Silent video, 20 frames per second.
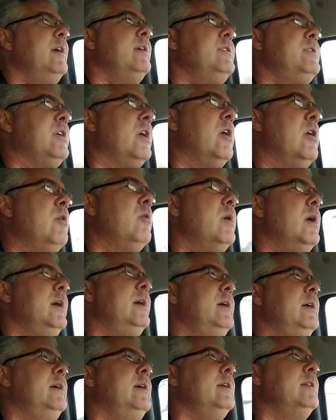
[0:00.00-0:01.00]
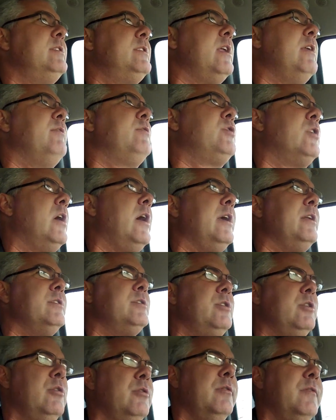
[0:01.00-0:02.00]
So uh, instead of trying
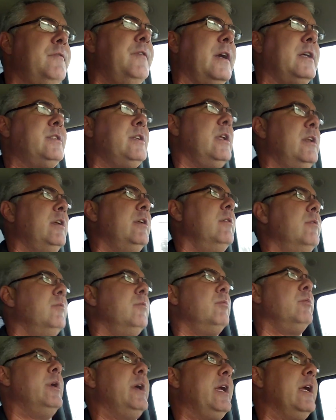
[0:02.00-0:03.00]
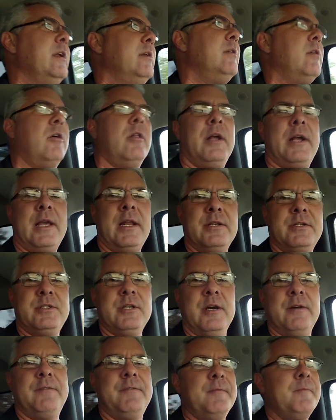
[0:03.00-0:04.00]
to fix it and rig it and all that kind of
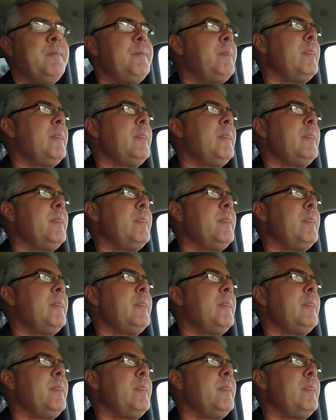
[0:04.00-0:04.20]
stuff,